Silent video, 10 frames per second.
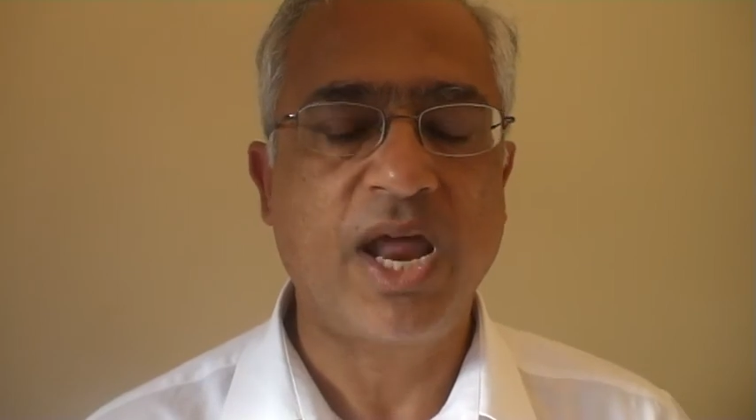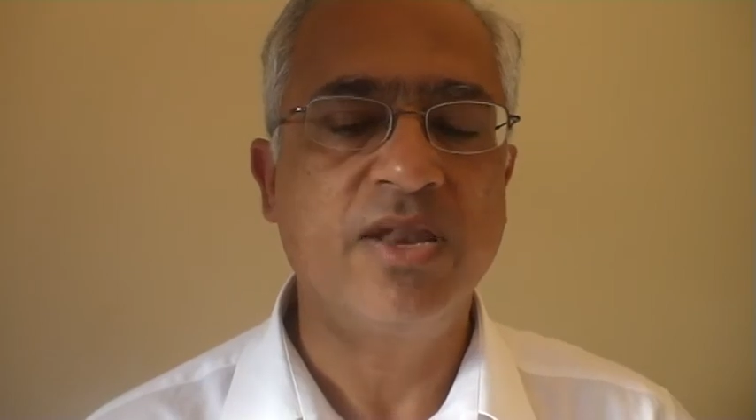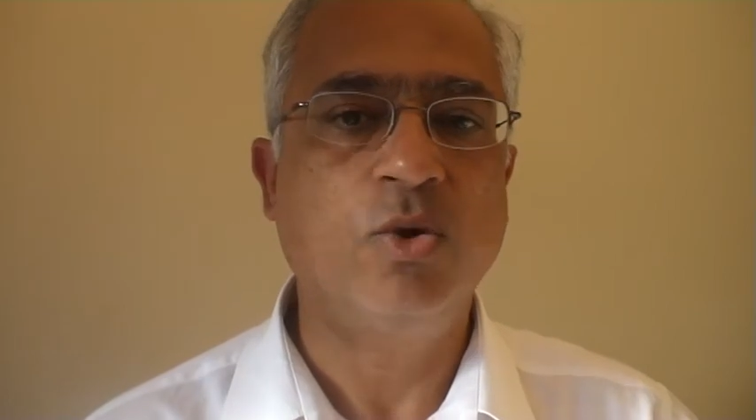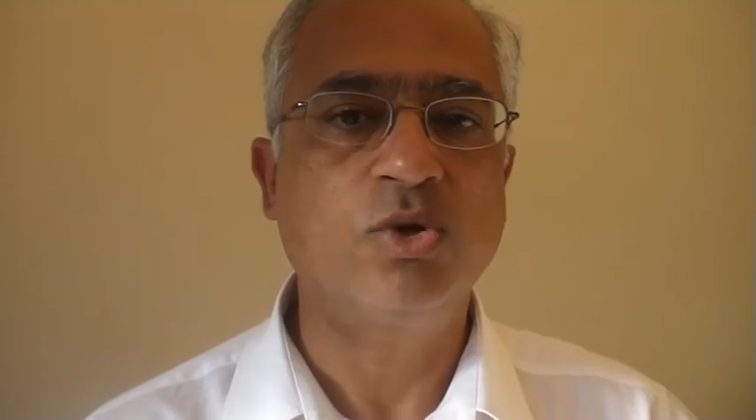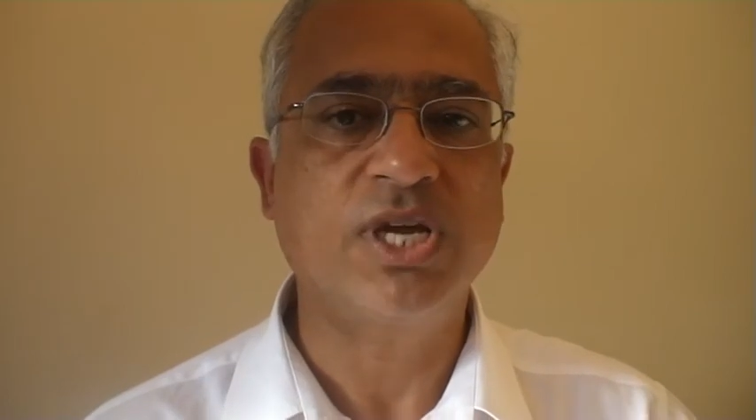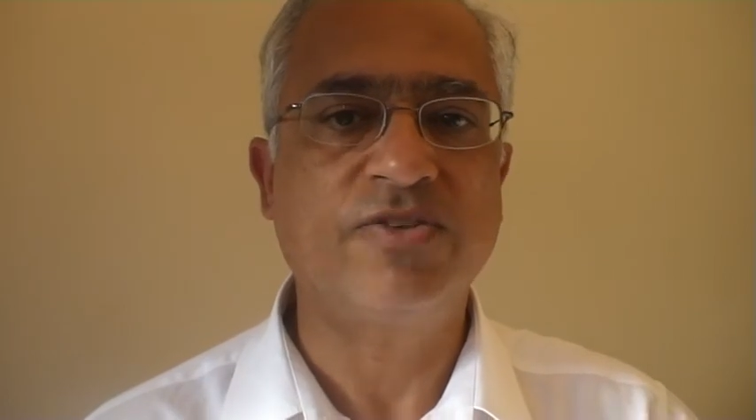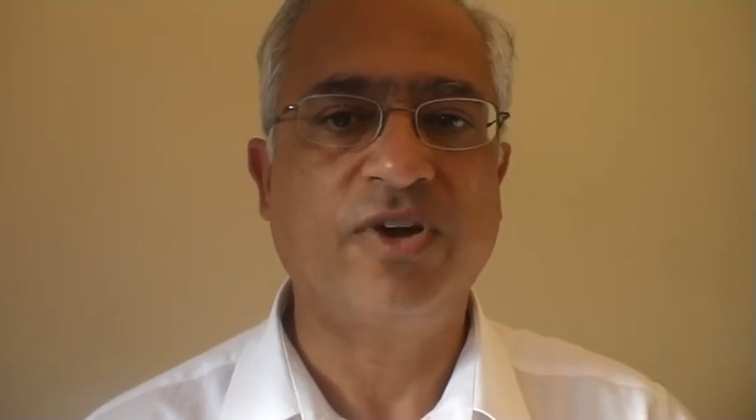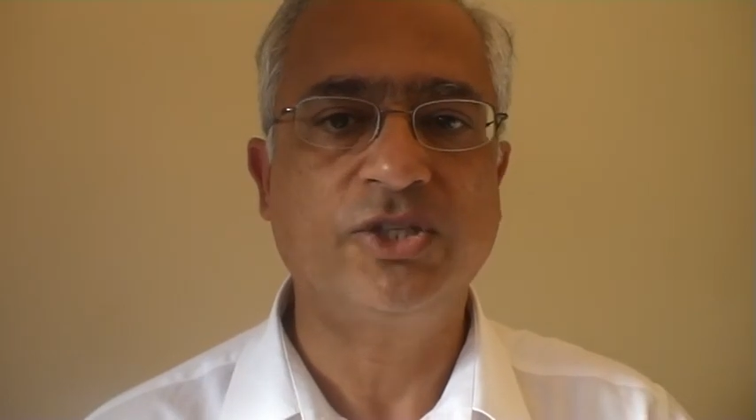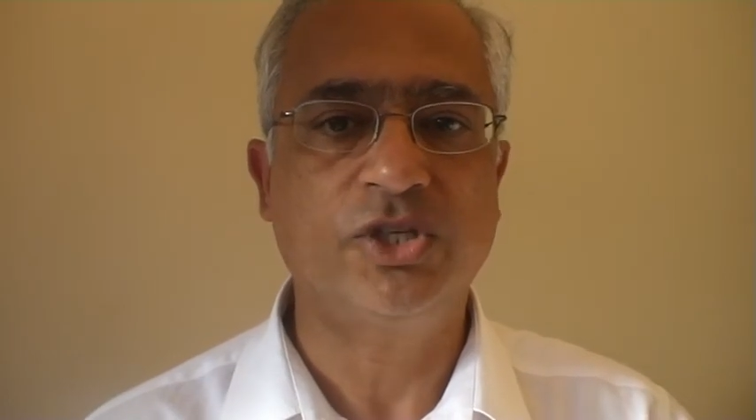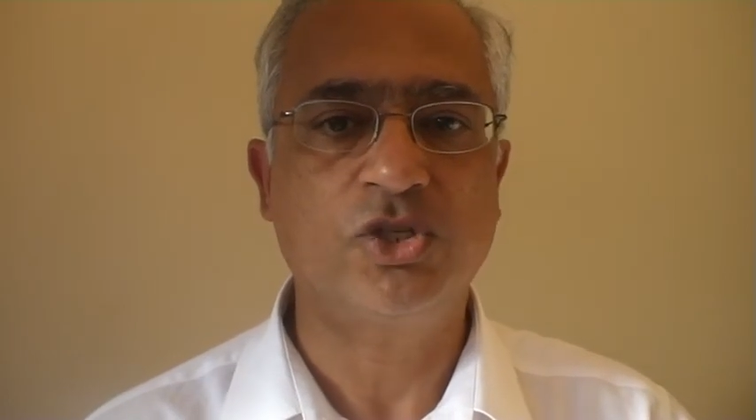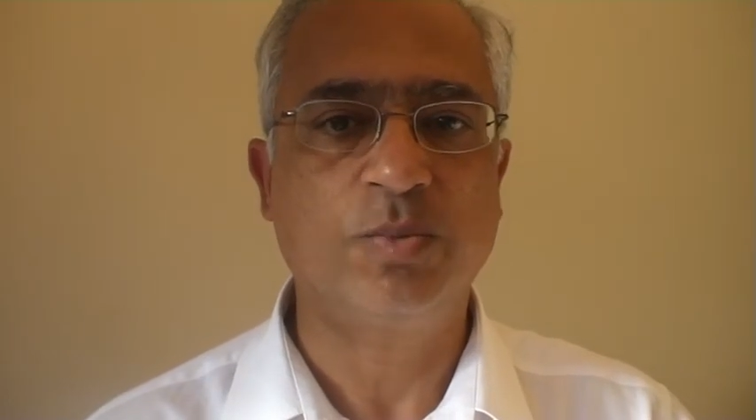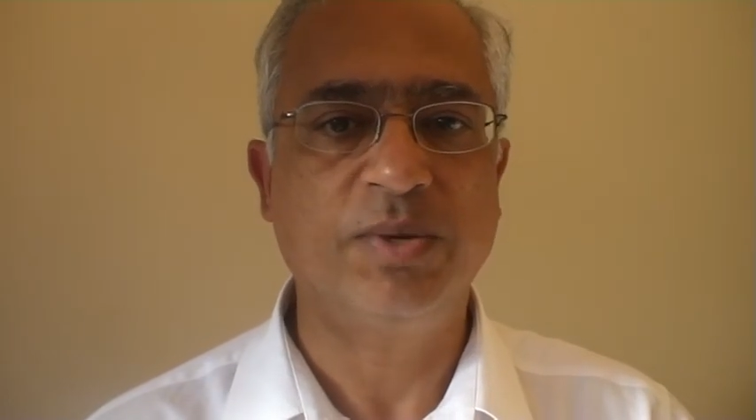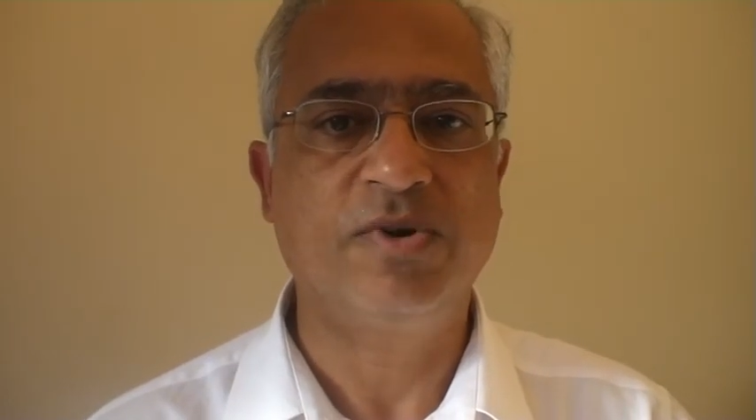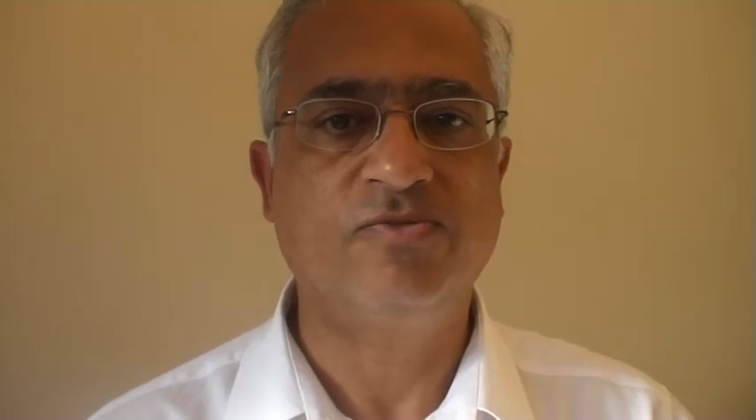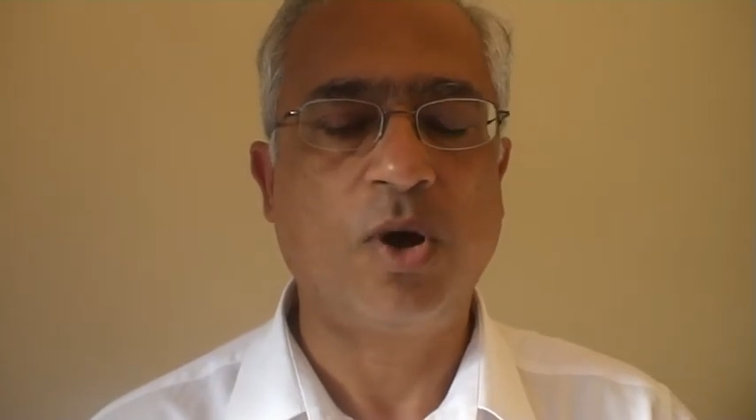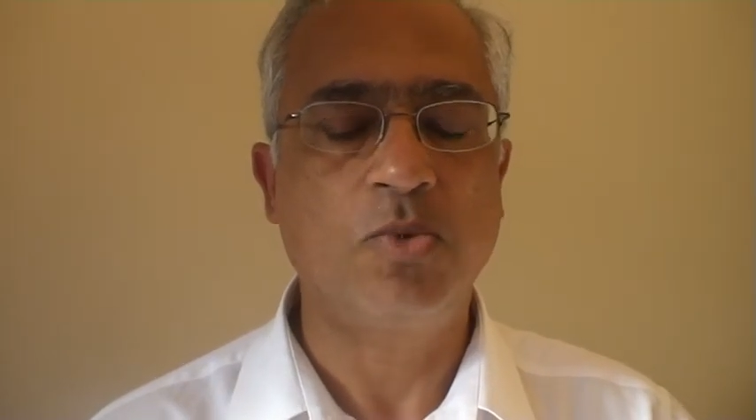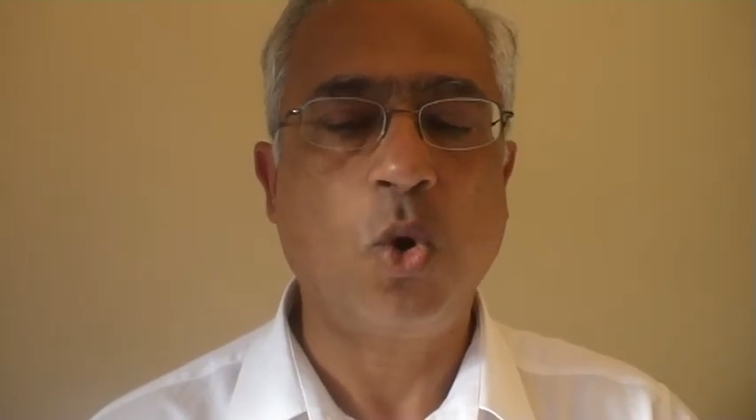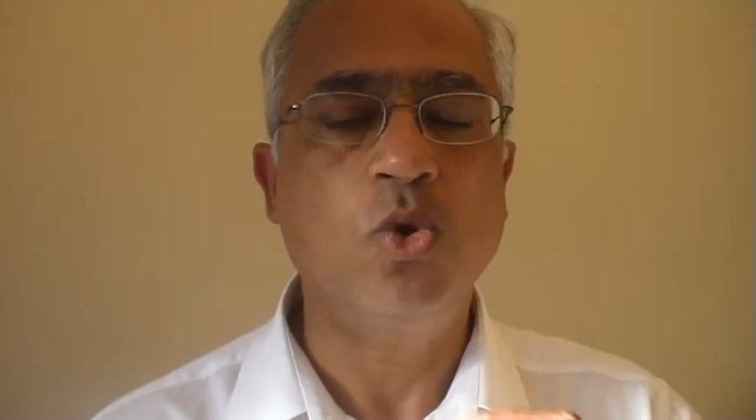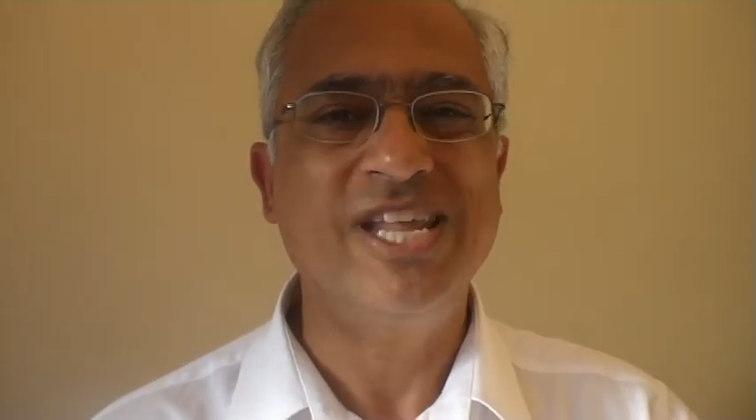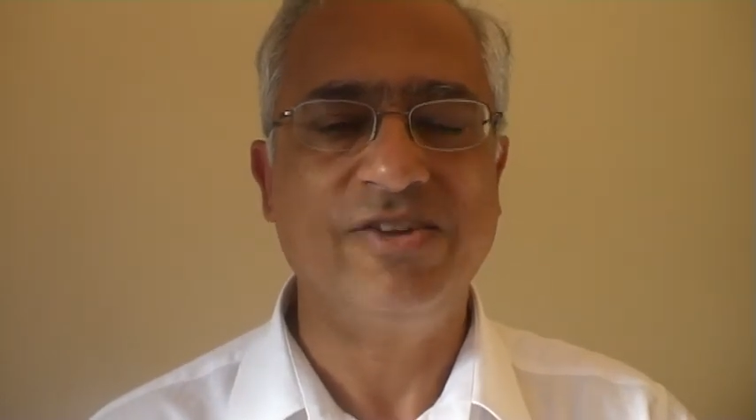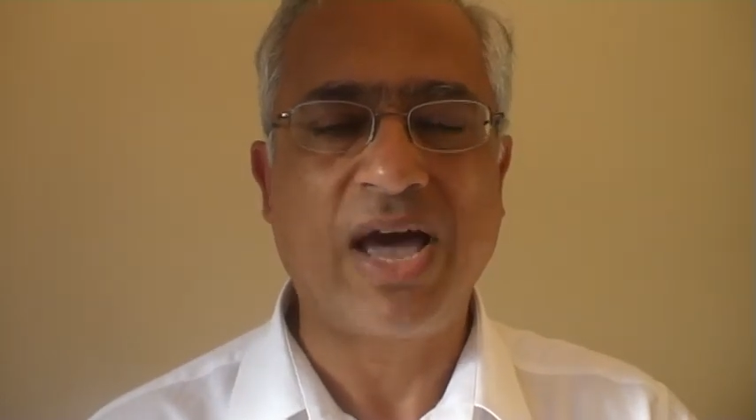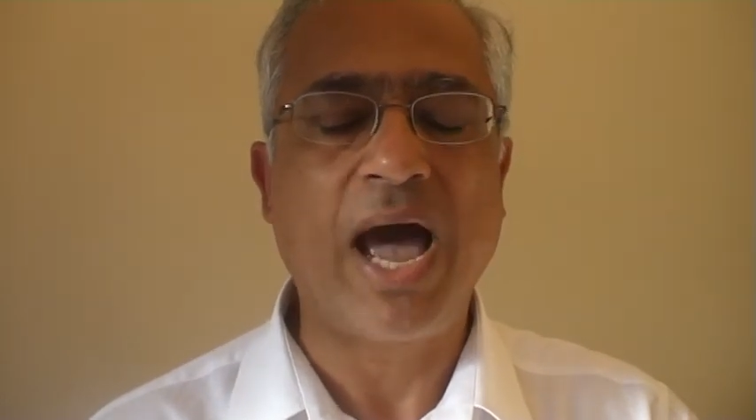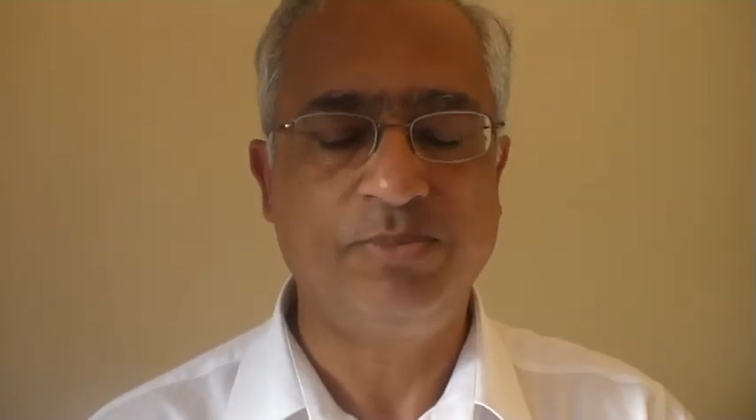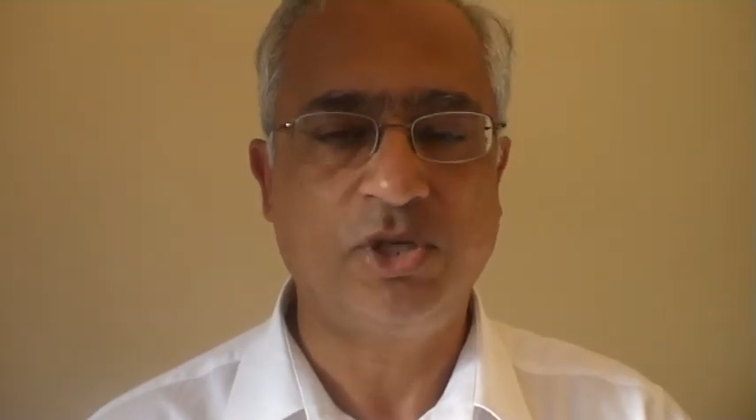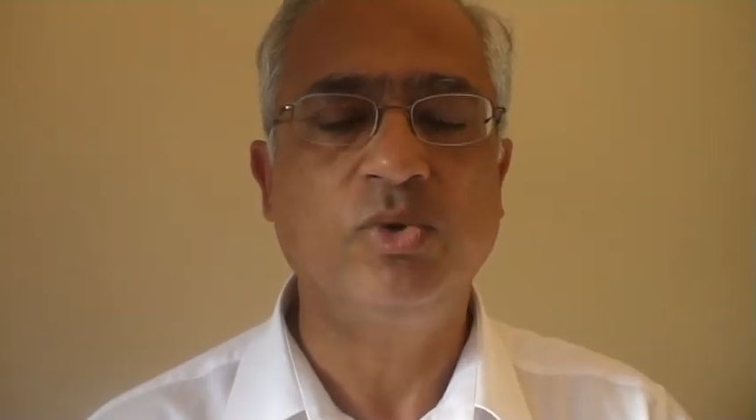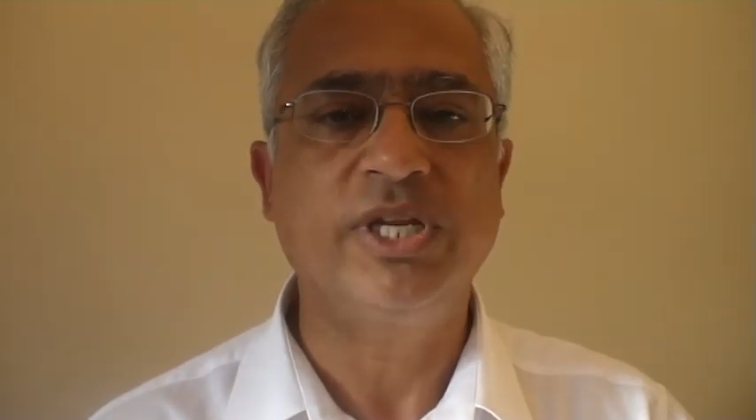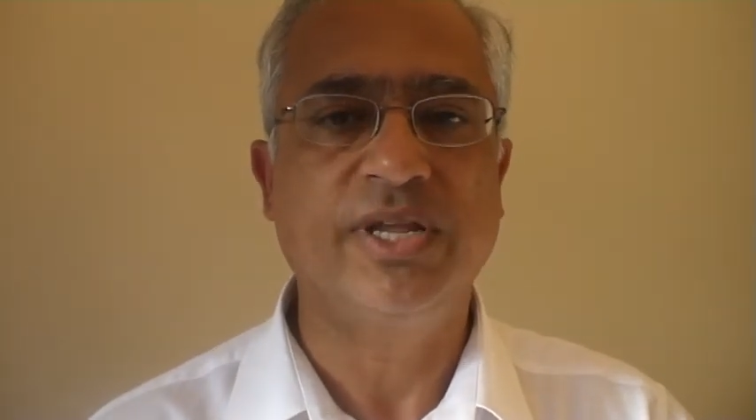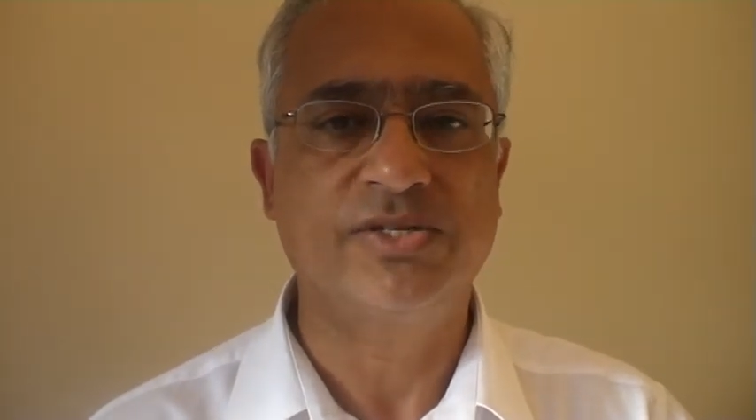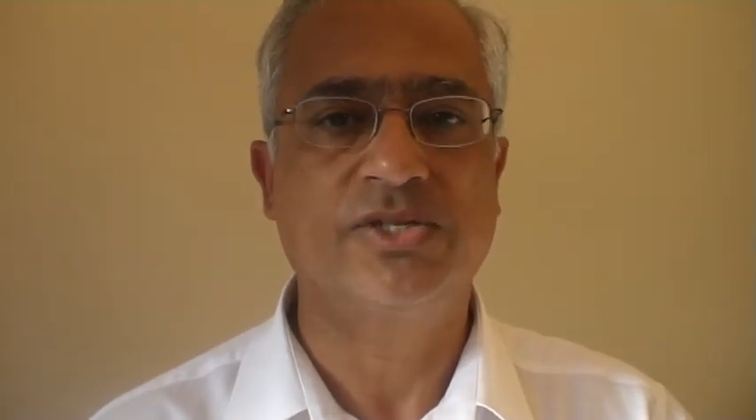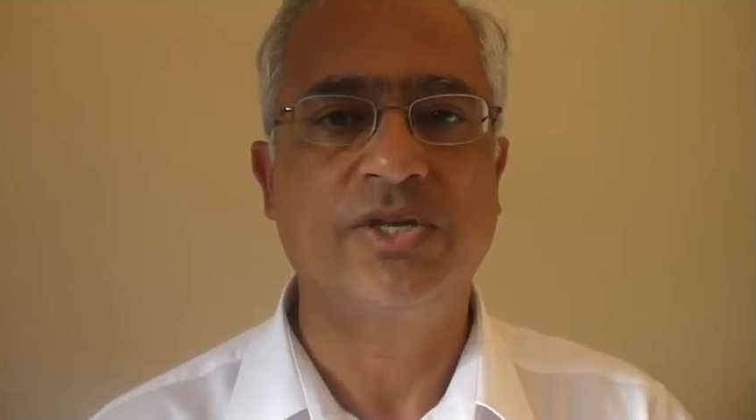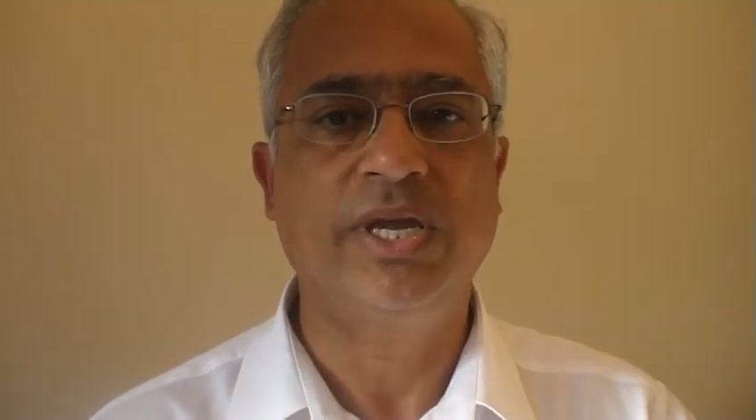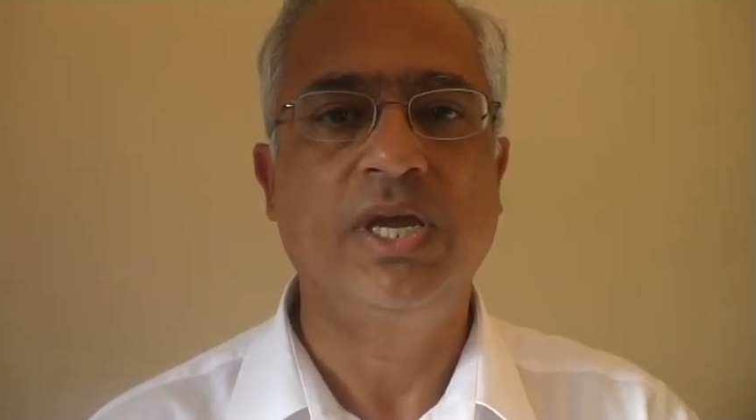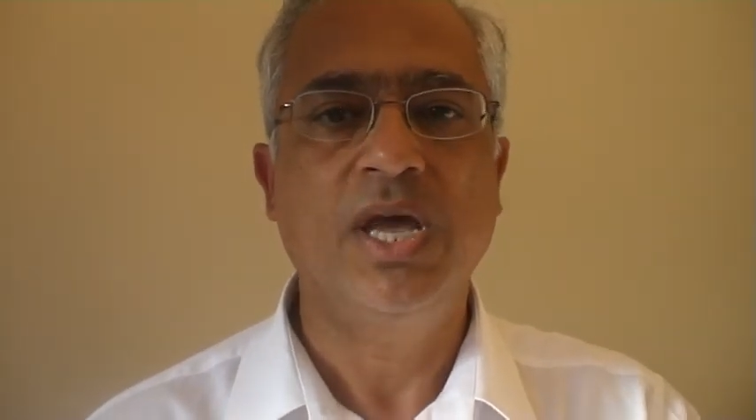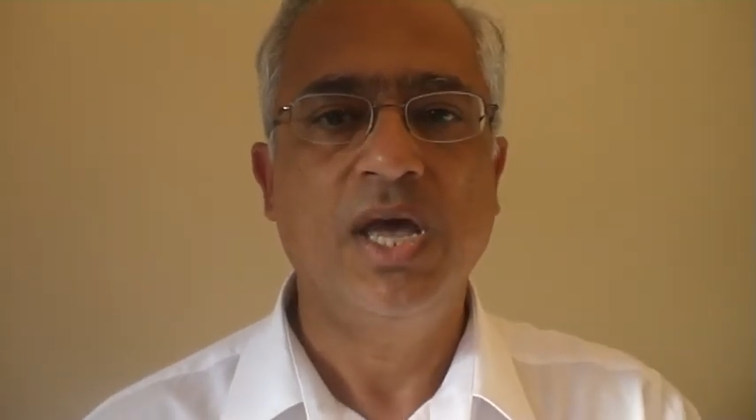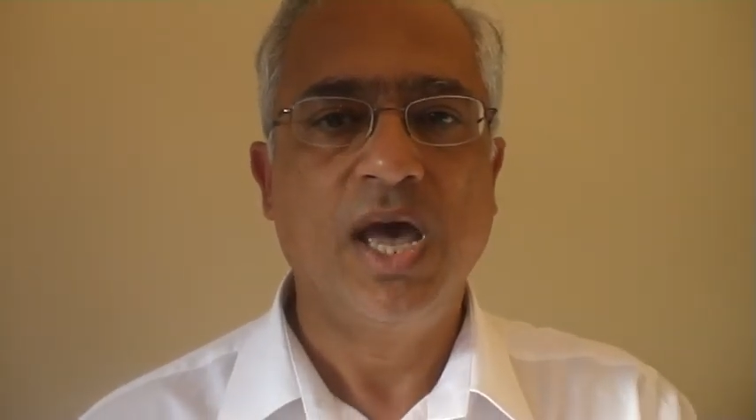And those are functions to be performed only if absolutely necessary